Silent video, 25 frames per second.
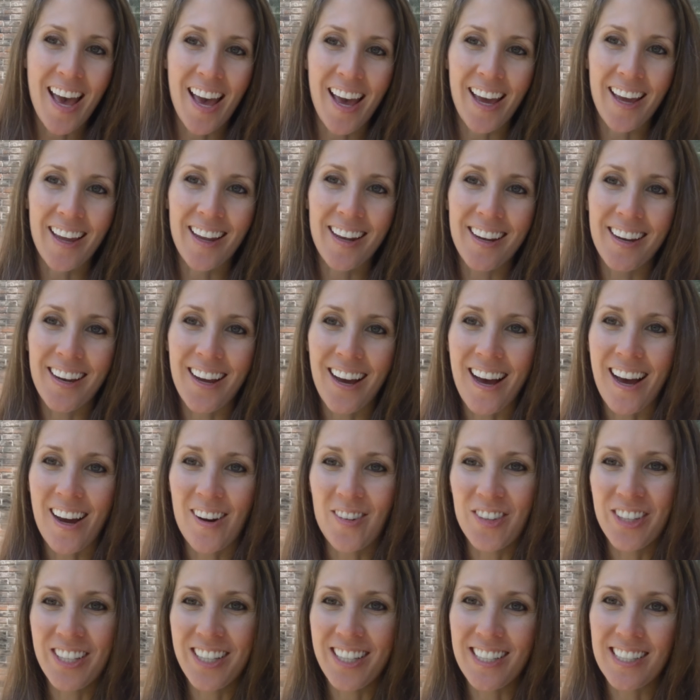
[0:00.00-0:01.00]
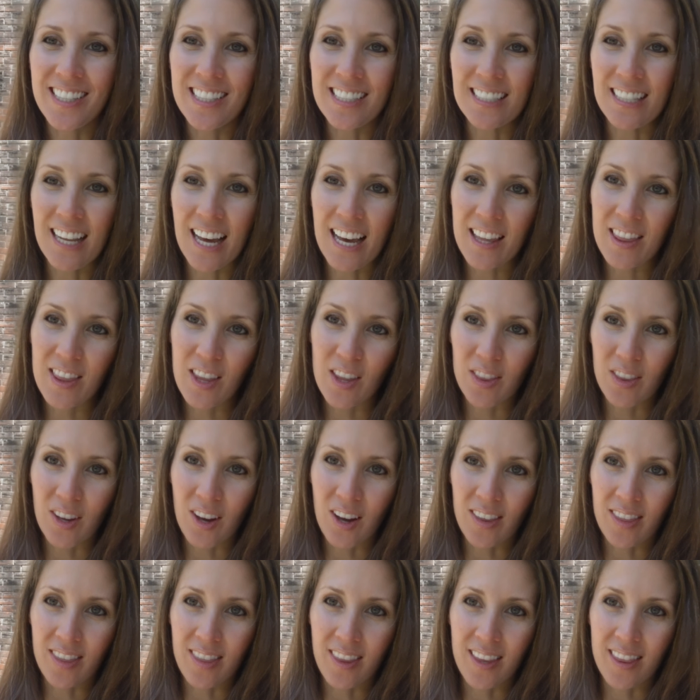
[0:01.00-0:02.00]
And I really didn't like the
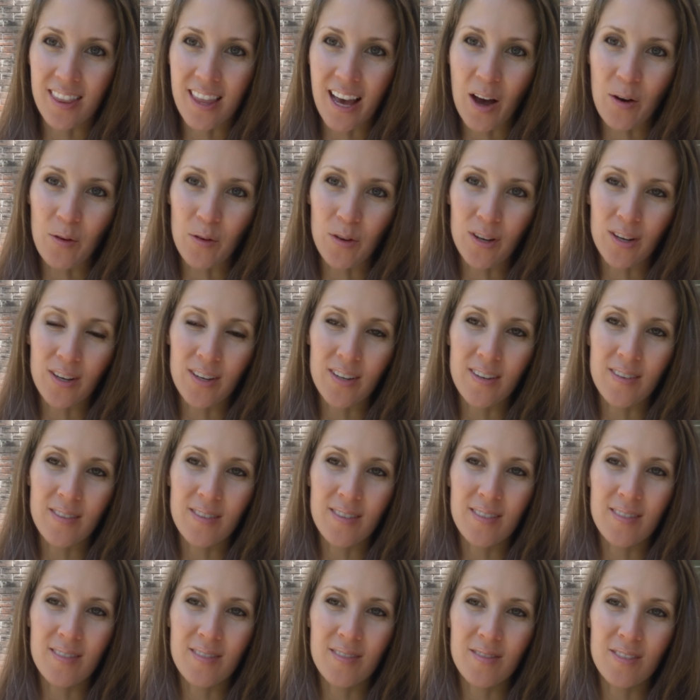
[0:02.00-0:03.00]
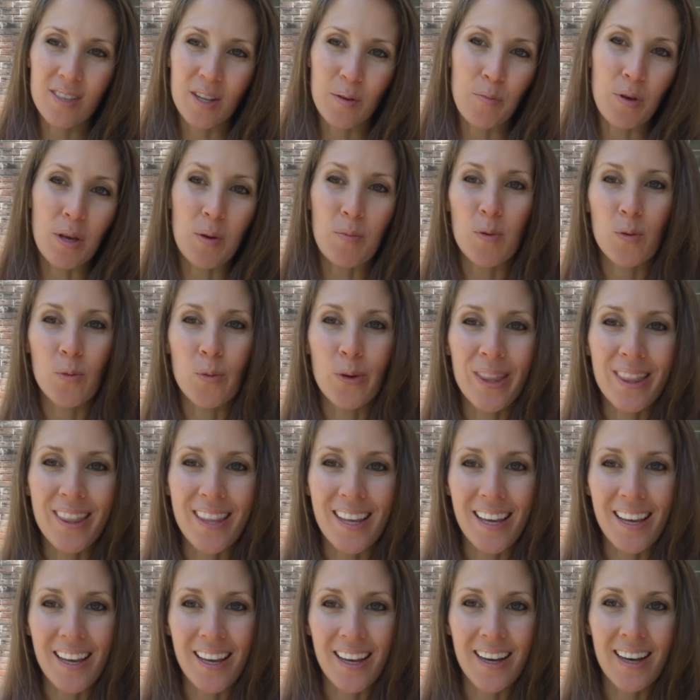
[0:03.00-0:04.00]
thought that that people would
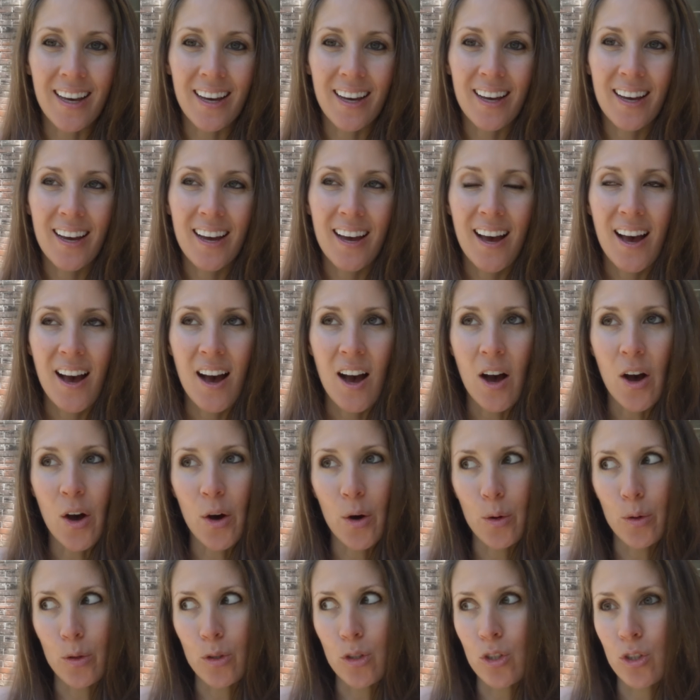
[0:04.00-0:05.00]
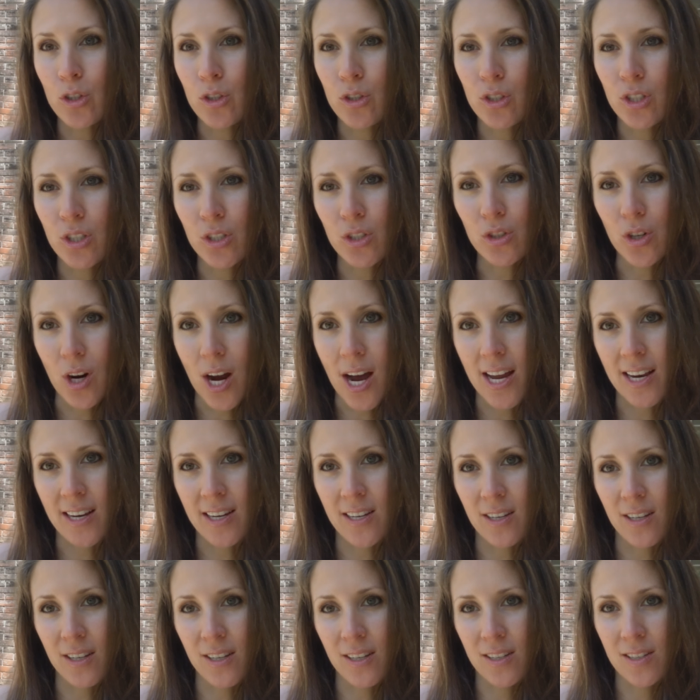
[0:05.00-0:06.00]
think, oh, she's just trying
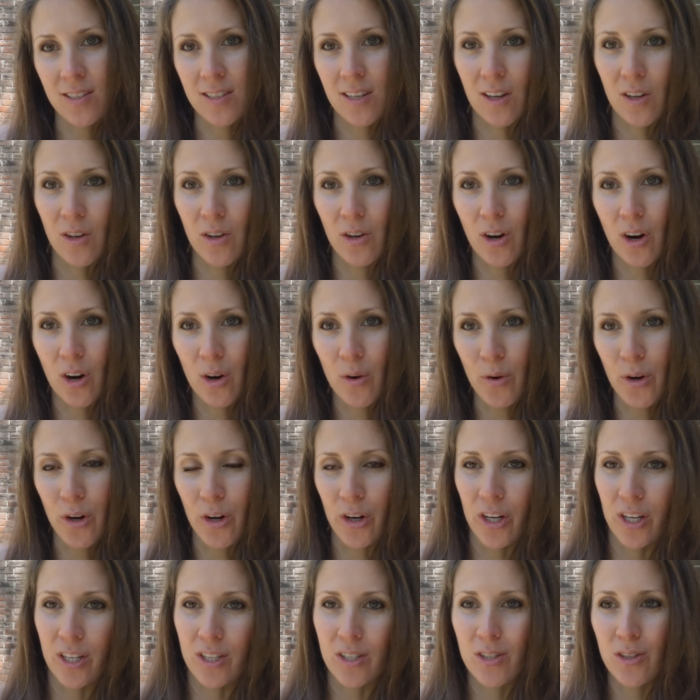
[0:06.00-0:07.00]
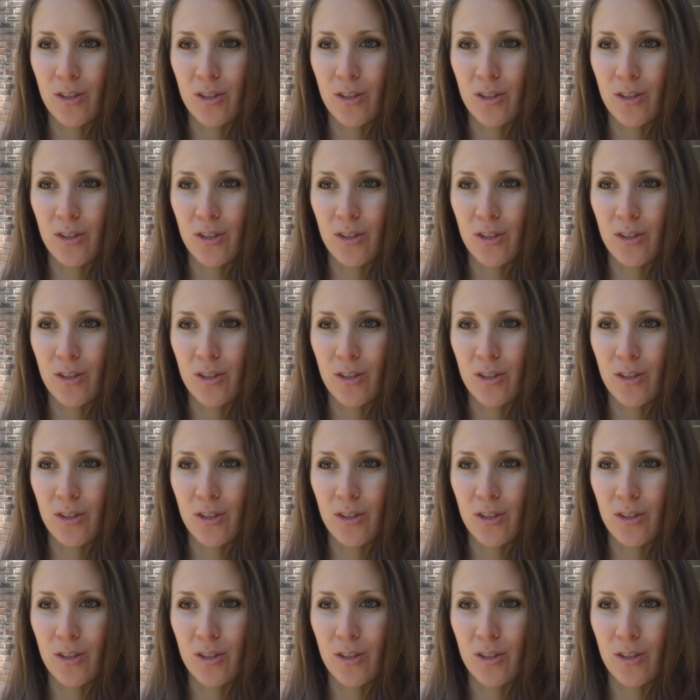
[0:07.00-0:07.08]
to sell her artwork,